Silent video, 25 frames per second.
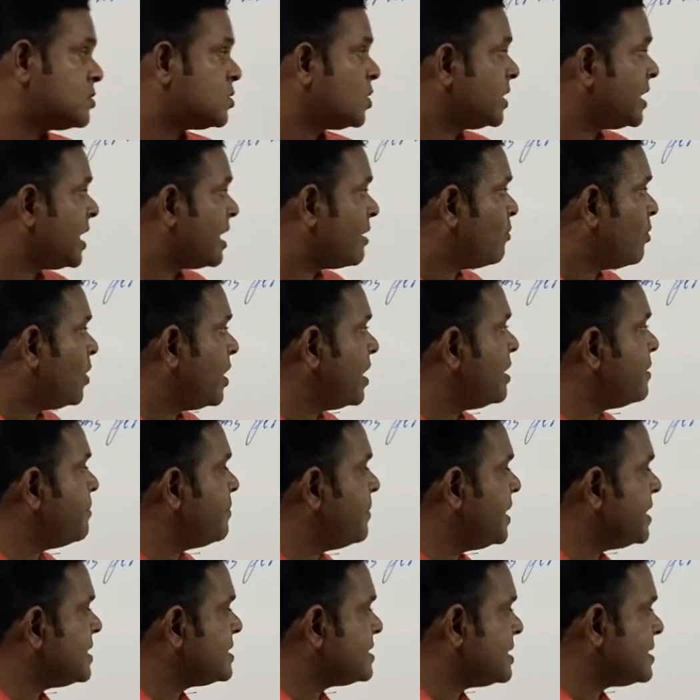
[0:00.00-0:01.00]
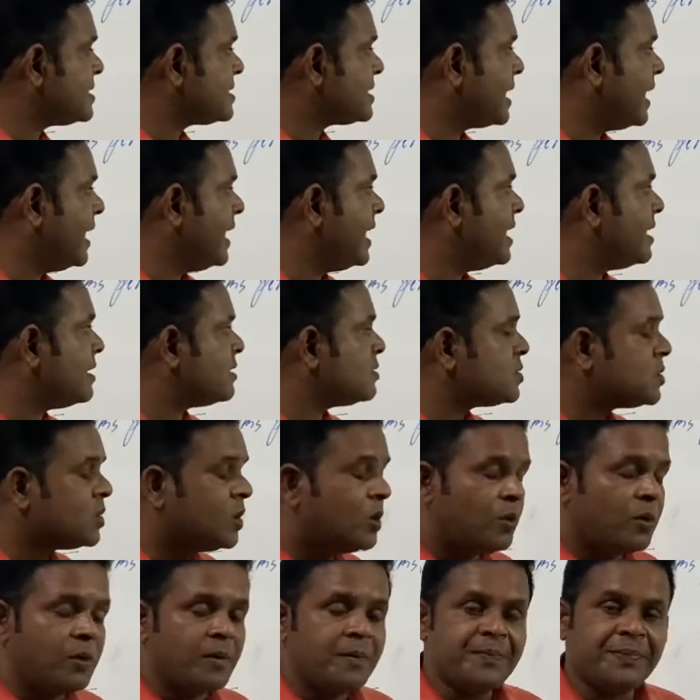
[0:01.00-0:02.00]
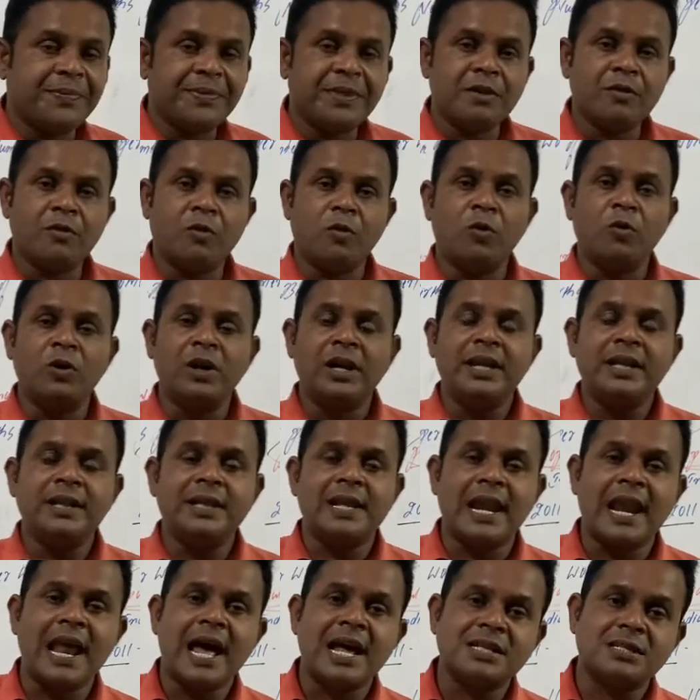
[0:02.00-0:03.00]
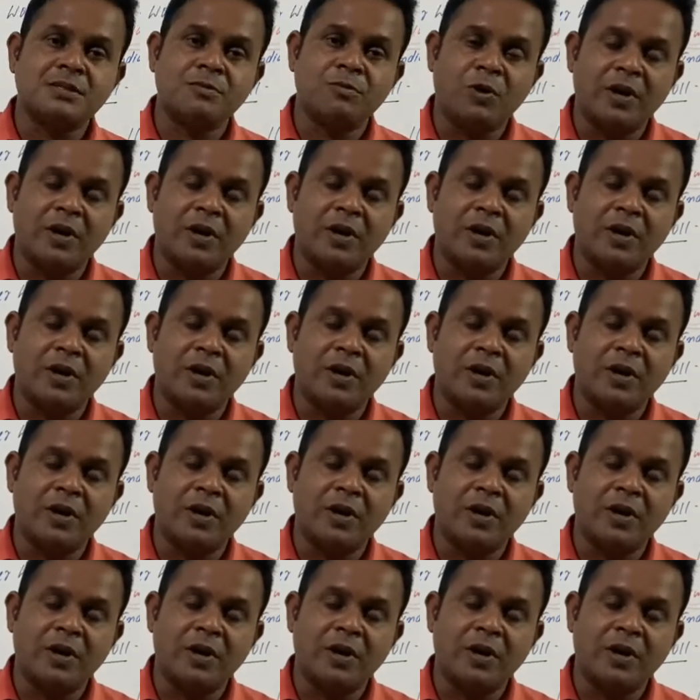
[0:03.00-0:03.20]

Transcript: So that what it makes us clear. So only the last